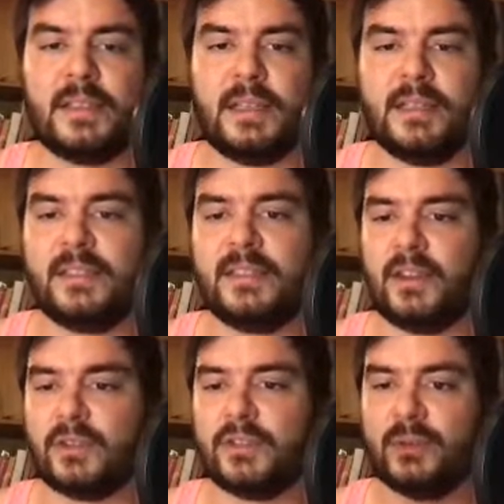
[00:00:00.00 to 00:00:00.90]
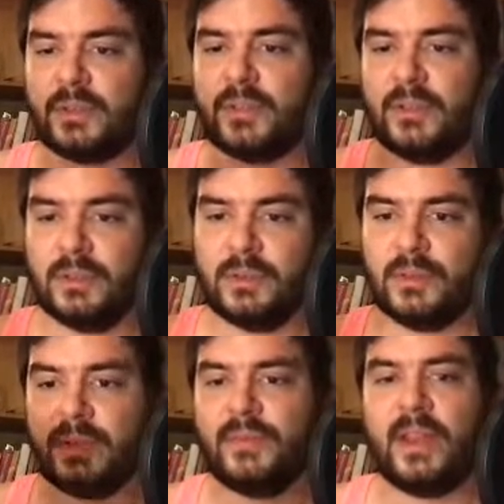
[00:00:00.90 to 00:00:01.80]
this is then also used then to
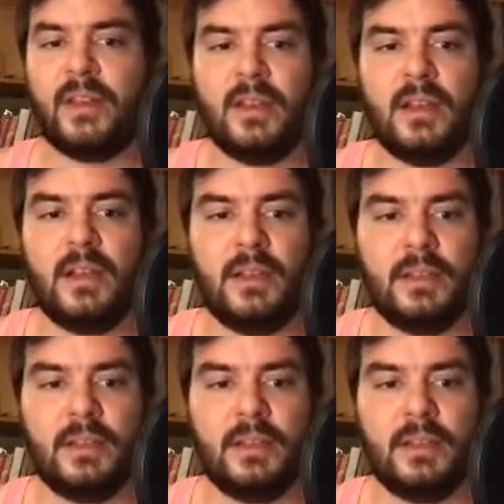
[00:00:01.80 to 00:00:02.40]
define uh,